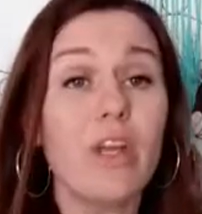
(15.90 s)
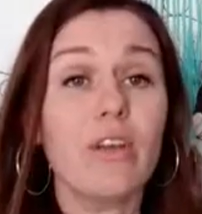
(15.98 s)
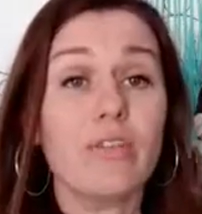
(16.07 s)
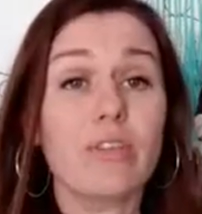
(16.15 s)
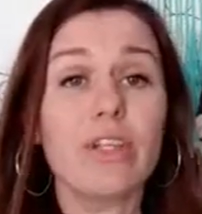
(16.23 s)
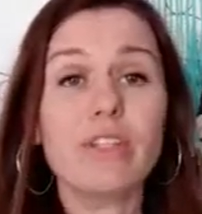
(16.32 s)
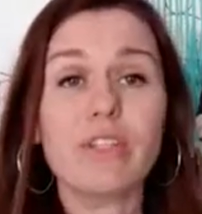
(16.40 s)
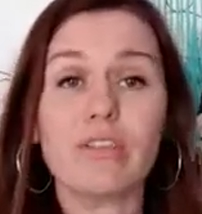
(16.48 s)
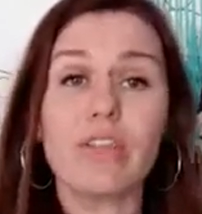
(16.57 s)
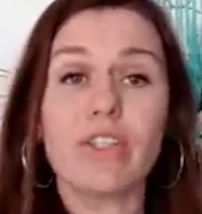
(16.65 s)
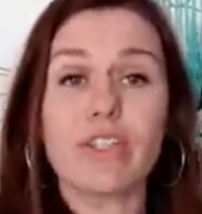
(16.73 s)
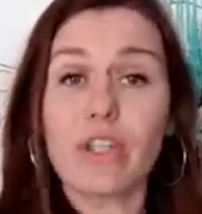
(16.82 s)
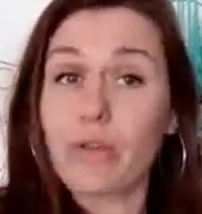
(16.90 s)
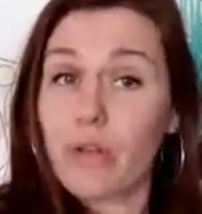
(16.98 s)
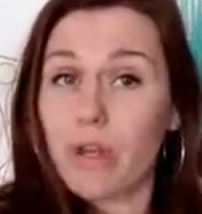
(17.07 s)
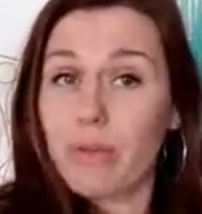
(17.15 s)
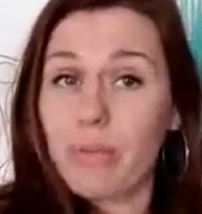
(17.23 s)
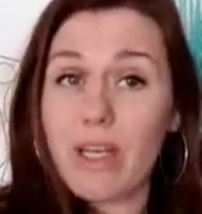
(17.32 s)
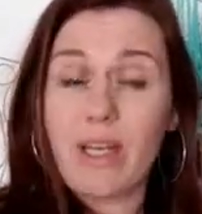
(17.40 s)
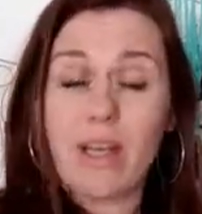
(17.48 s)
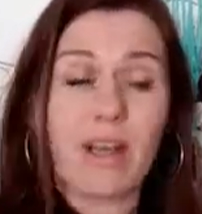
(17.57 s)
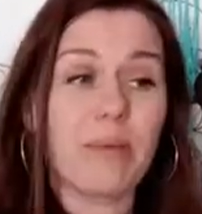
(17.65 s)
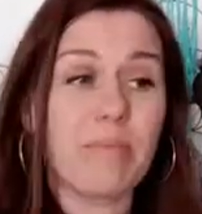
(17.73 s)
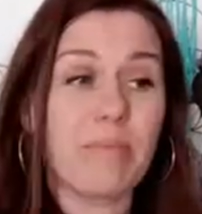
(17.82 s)
for those of you that don't know me,
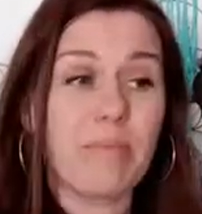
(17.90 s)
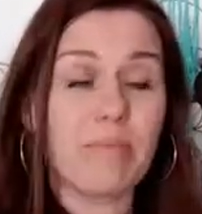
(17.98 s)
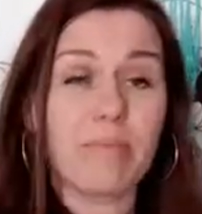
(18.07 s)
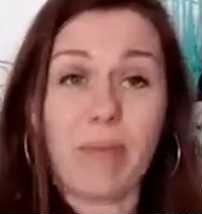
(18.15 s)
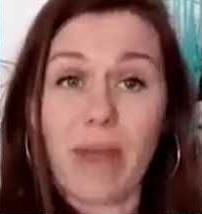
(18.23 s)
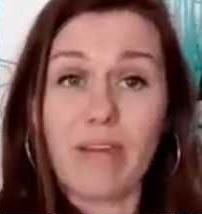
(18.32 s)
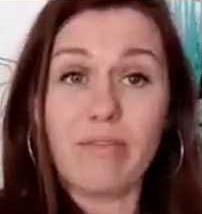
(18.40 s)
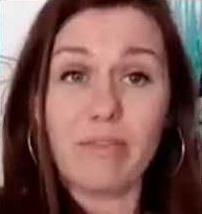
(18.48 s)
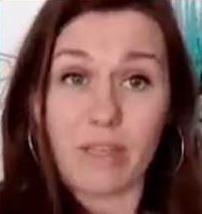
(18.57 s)
I'm Bev.